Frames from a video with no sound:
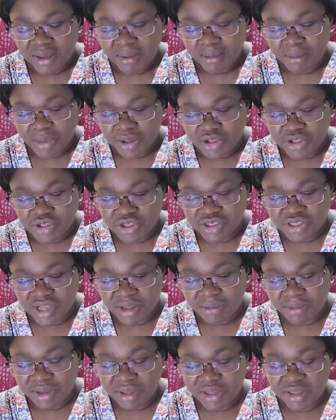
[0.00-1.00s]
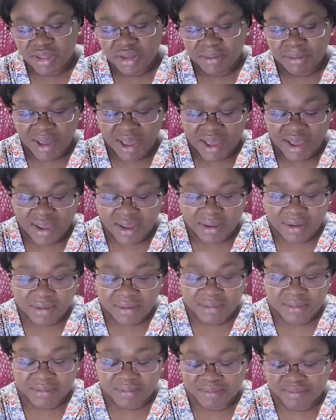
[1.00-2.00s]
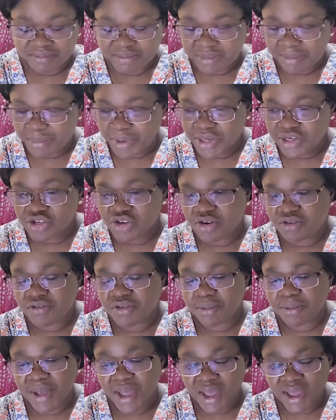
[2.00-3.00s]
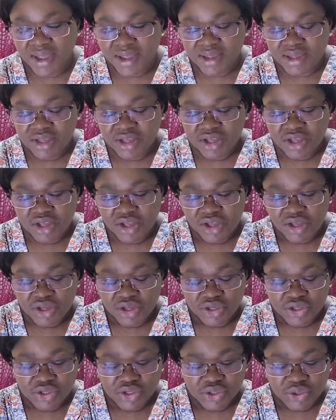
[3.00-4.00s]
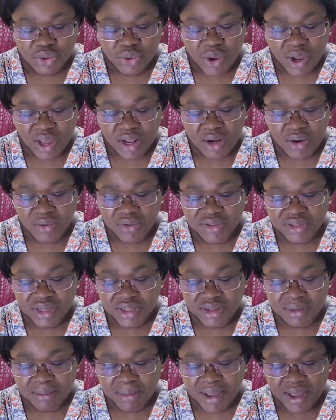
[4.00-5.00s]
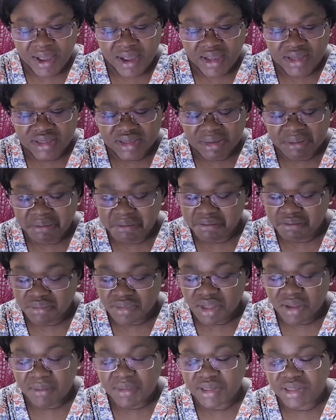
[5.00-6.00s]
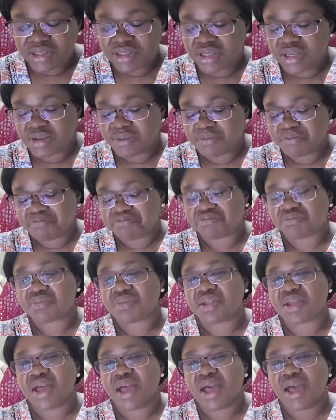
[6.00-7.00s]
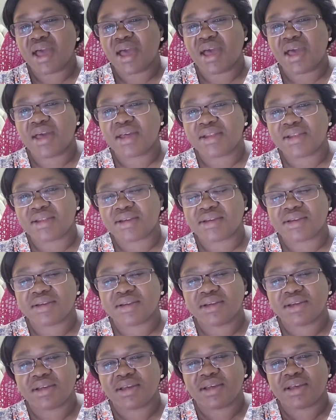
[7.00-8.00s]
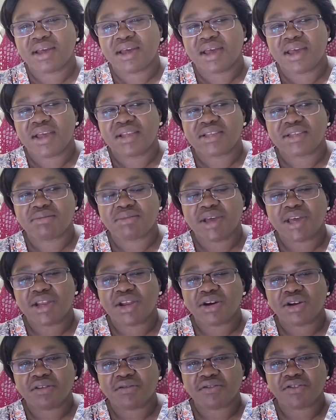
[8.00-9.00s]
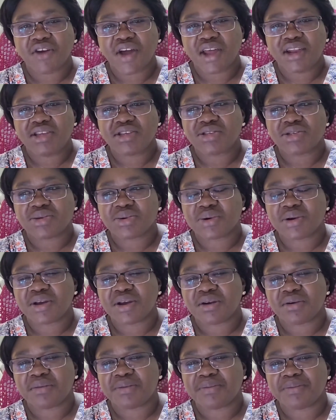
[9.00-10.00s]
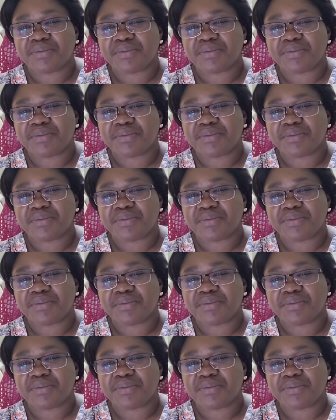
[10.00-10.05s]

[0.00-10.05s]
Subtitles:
but she sent me the bag, picture of the bag. So I looked at the bag and said, let me see. And it's made out of granny square,